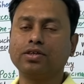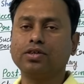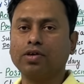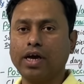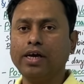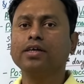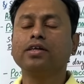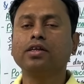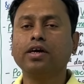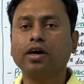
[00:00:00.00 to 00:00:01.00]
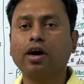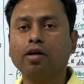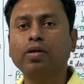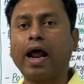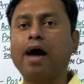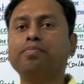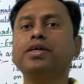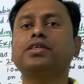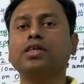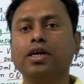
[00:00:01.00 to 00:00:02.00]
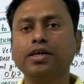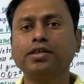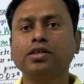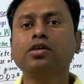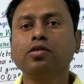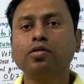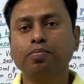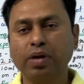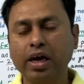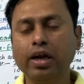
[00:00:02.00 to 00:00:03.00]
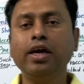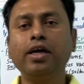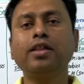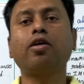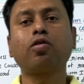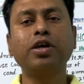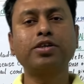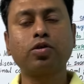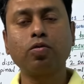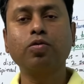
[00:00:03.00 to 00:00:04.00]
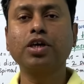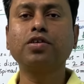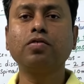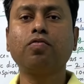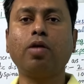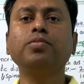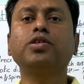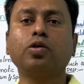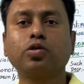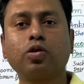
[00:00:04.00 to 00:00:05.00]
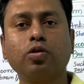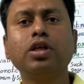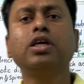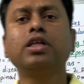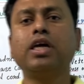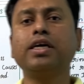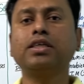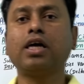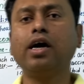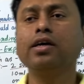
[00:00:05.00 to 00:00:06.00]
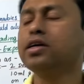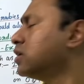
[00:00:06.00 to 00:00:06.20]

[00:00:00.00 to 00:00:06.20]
Okay, the term rabies is mainly its root is from Sanskrit, that is the